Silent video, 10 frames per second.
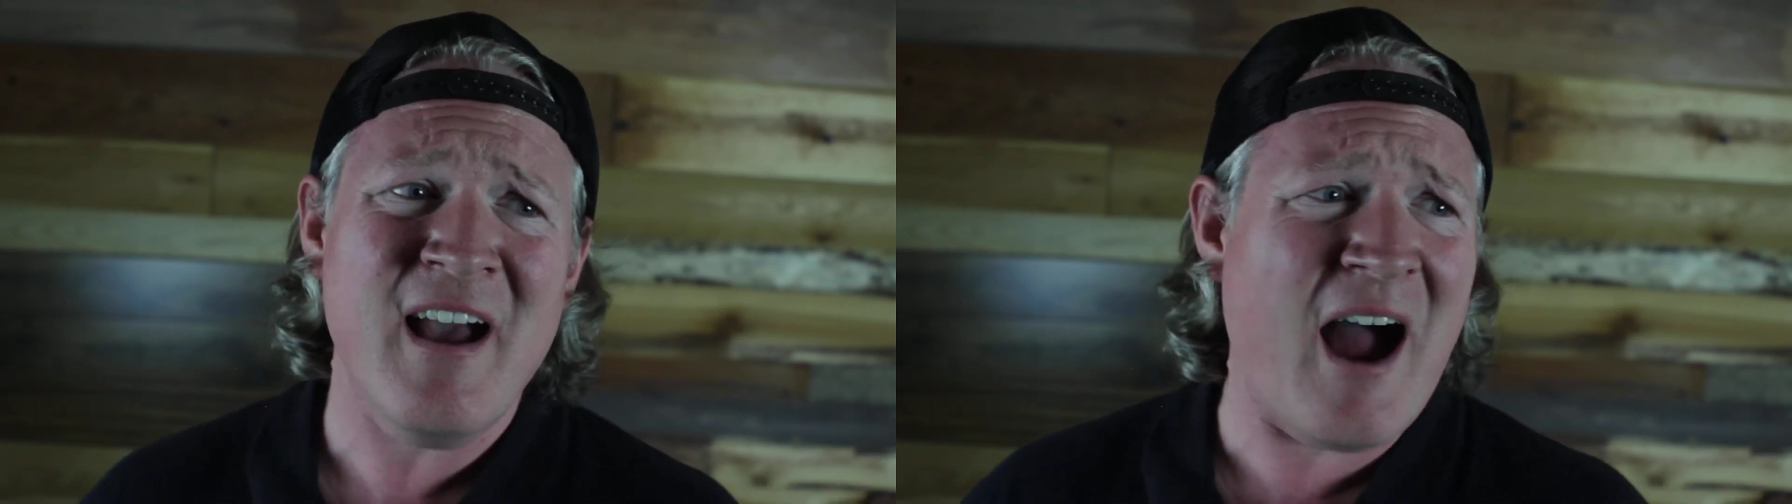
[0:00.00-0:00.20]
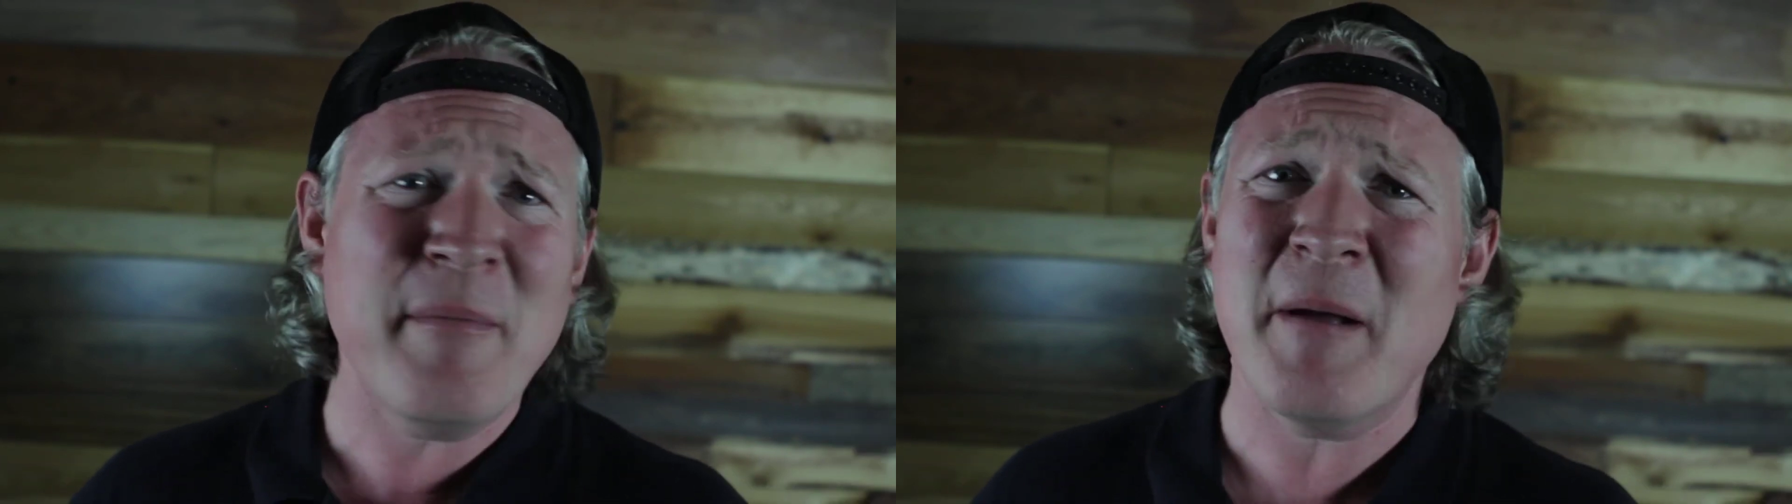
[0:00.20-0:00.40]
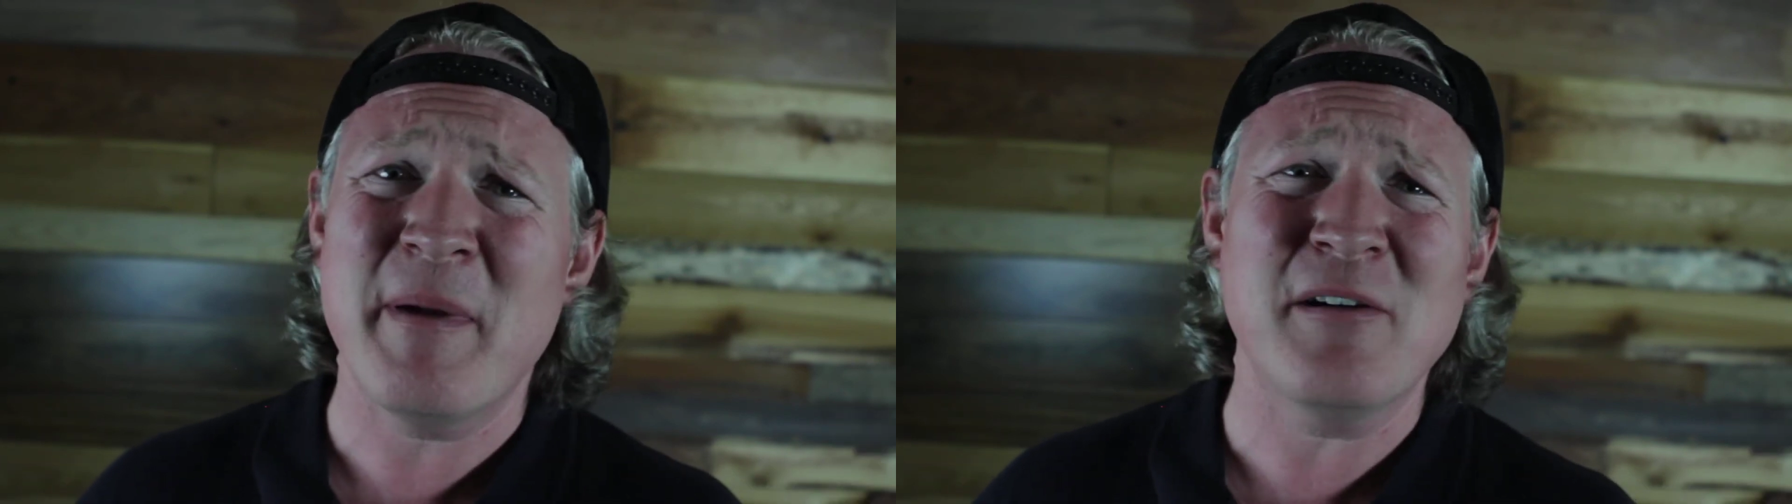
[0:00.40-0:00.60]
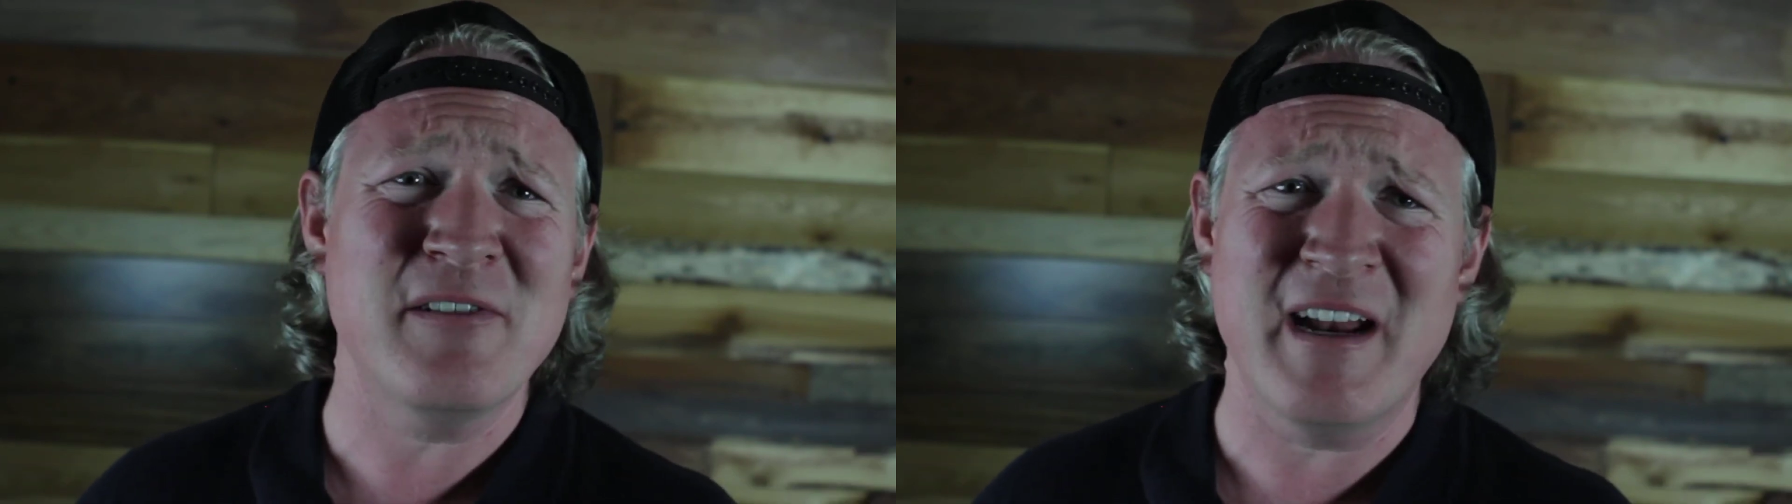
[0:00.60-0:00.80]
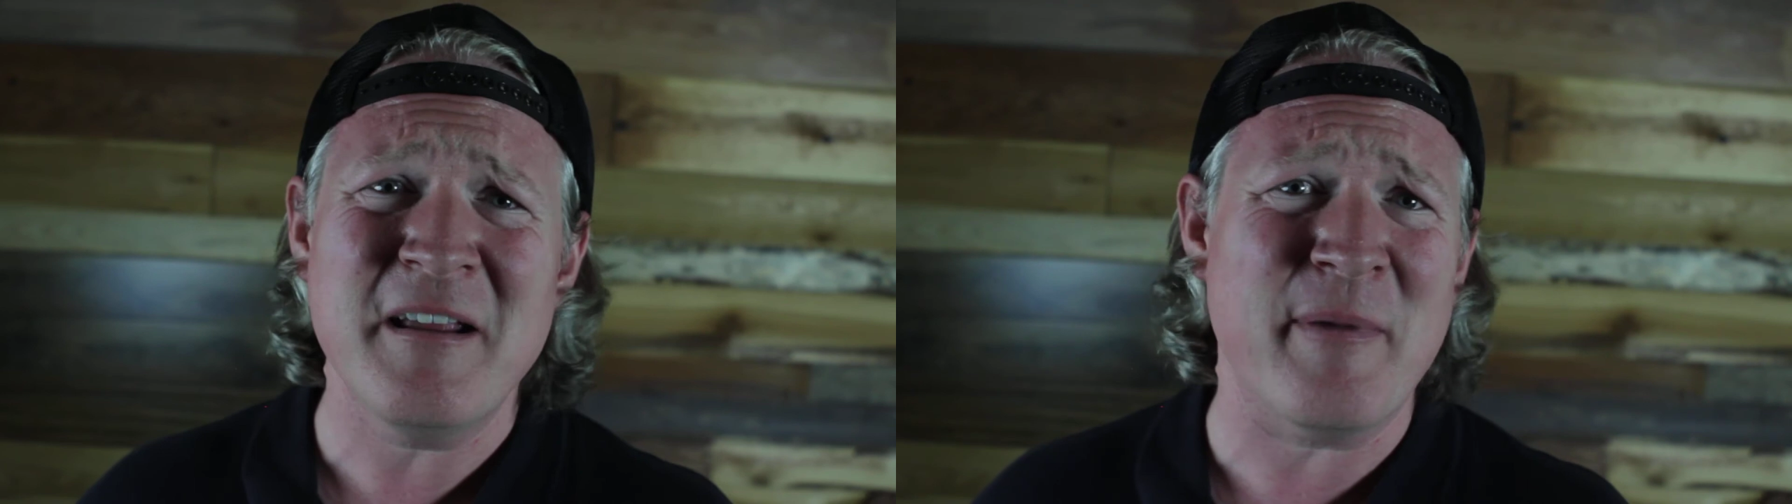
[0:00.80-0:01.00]
I'm not better
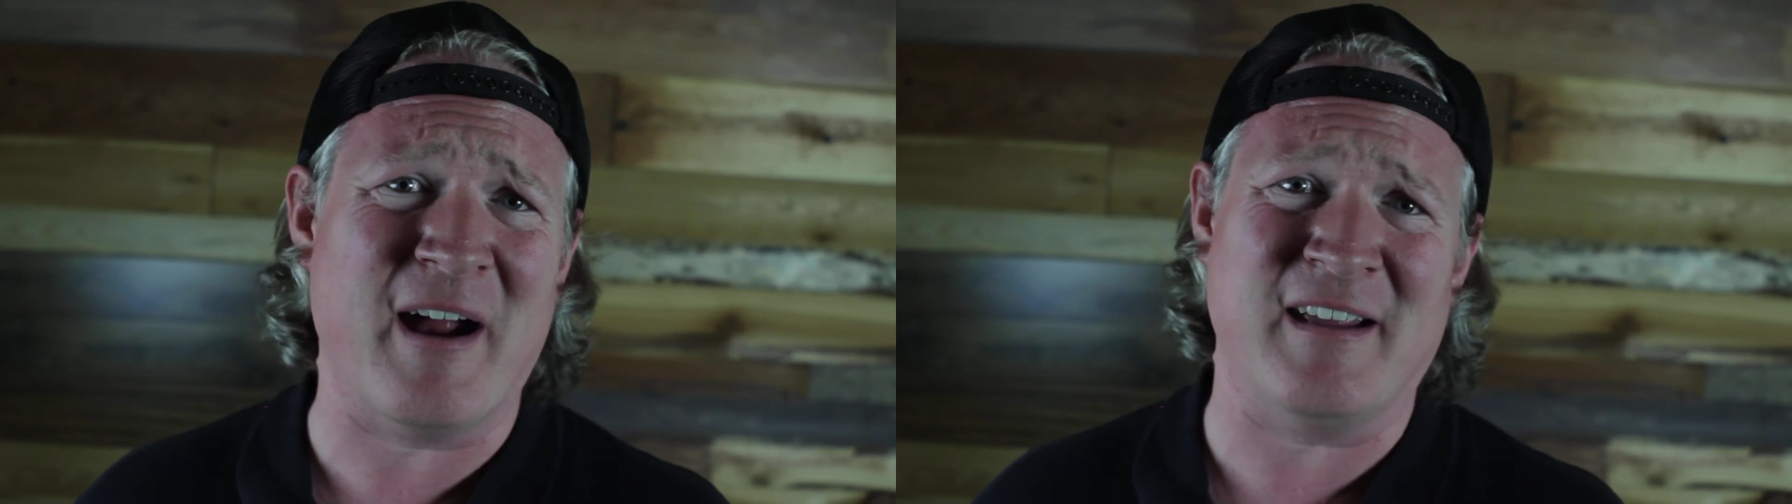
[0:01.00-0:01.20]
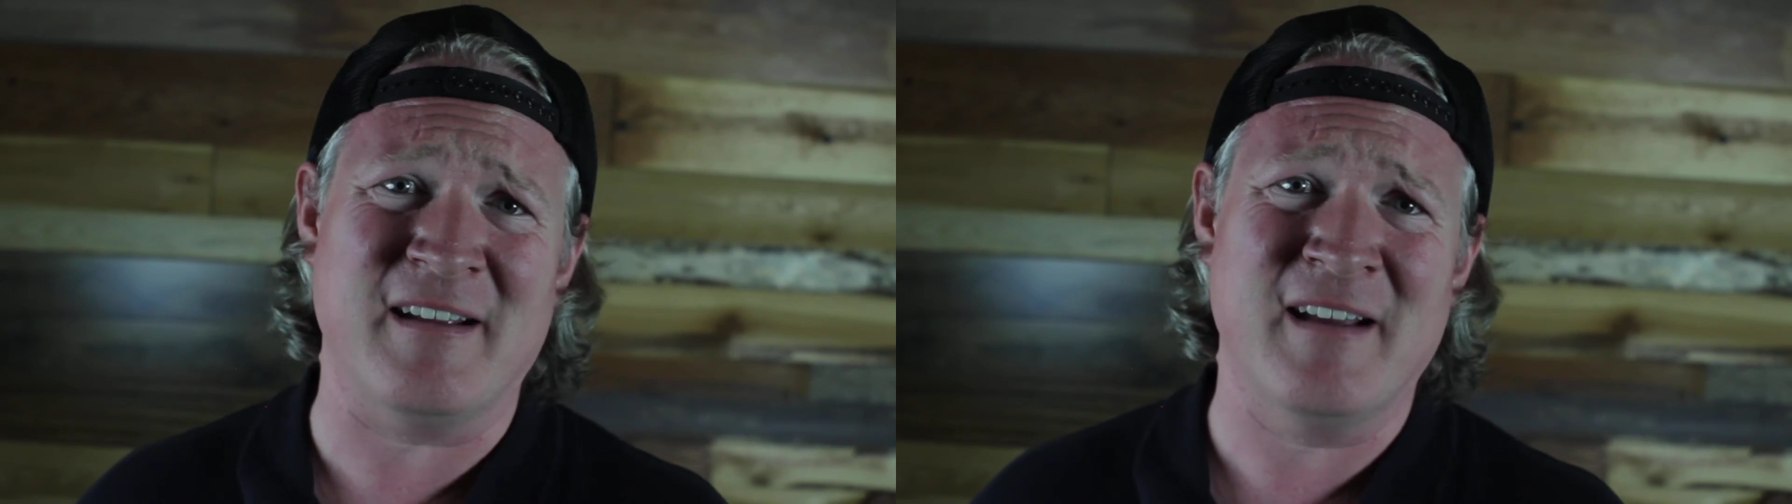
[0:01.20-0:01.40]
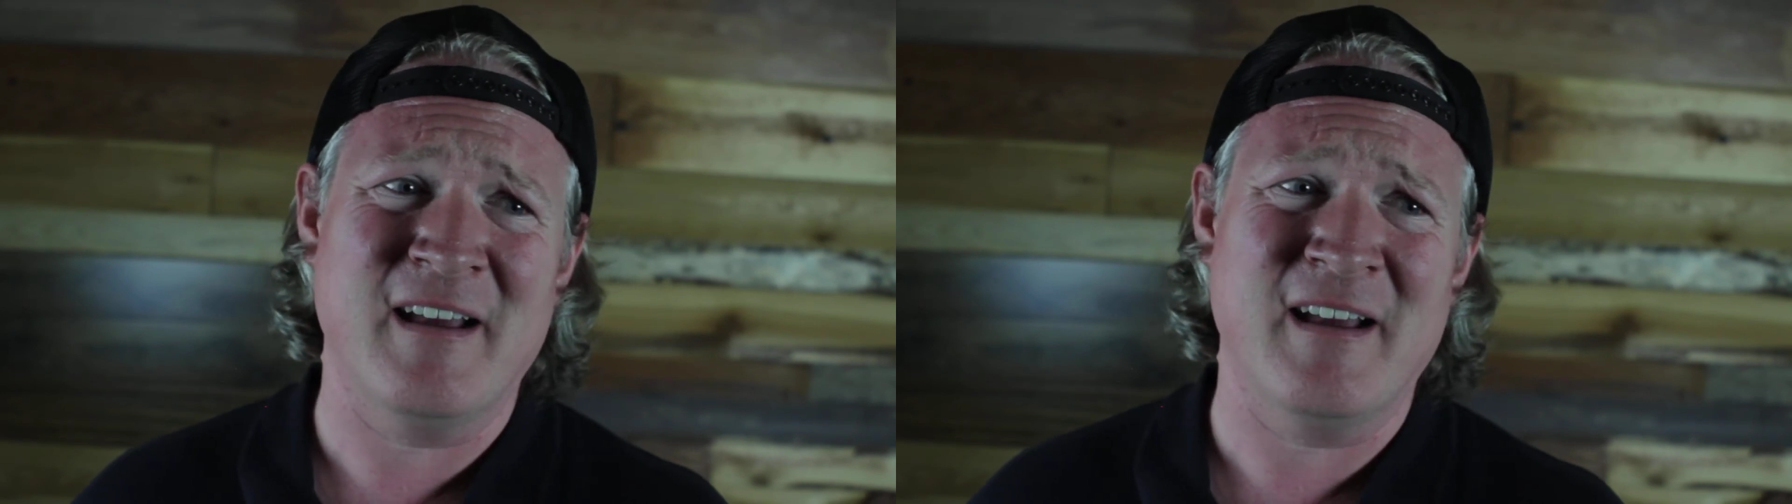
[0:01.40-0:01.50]
than anybody.